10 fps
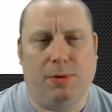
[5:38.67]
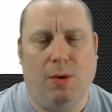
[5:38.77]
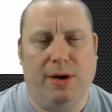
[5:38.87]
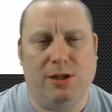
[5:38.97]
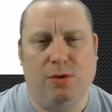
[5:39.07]

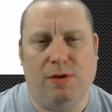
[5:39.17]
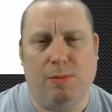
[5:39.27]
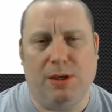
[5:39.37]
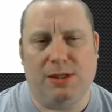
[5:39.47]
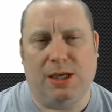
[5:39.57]
going into a
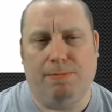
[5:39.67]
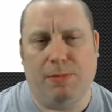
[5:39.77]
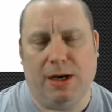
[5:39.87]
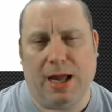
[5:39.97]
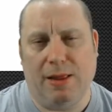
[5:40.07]
VPC.
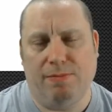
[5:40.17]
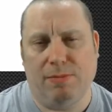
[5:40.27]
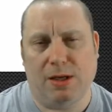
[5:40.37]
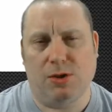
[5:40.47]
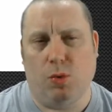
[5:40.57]
And again,
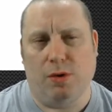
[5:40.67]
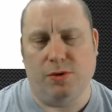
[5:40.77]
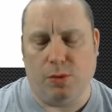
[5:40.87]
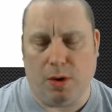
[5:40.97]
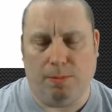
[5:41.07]
that's a
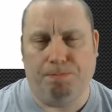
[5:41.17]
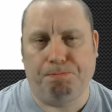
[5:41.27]
one-to-one.